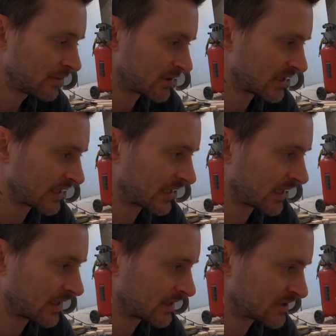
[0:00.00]
But then
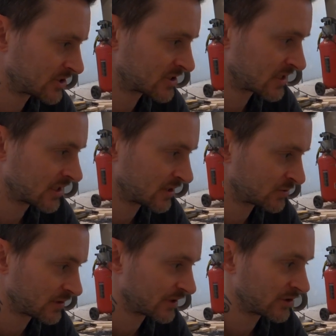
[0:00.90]
again, it's just
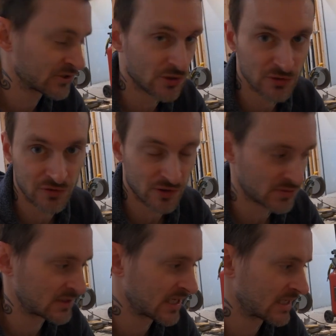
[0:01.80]
drilling those holes for
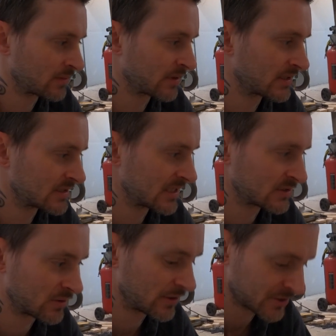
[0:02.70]
those retaining pins.
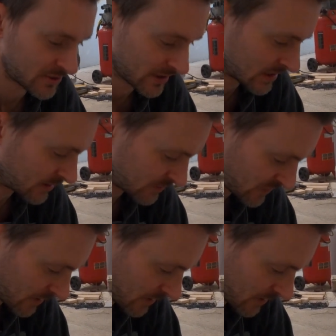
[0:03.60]
That's where all the strength comes